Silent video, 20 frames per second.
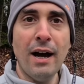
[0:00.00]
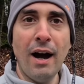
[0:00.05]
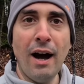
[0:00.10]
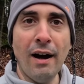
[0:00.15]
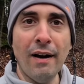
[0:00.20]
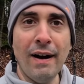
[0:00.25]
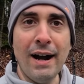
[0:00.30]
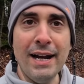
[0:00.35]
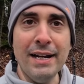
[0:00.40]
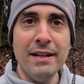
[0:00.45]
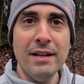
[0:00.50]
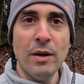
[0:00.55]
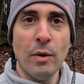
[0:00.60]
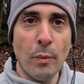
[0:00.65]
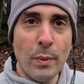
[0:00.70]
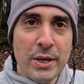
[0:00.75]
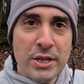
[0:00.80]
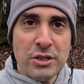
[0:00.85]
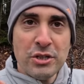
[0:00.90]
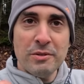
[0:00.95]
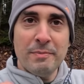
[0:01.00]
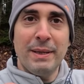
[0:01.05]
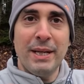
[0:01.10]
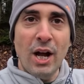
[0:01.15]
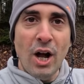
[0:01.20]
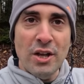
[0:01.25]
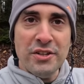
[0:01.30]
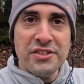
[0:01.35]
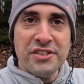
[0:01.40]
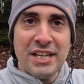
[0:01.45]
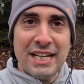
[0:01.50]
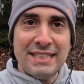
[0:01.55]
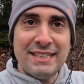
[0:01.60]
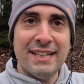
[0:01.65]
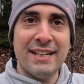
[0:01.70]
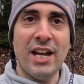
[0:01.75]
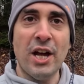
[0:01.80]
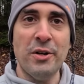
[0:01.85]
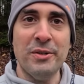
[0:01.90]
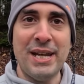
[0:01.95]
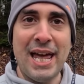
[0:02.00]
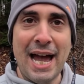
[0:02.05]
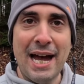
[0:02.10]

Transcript: All right, we should be all set to go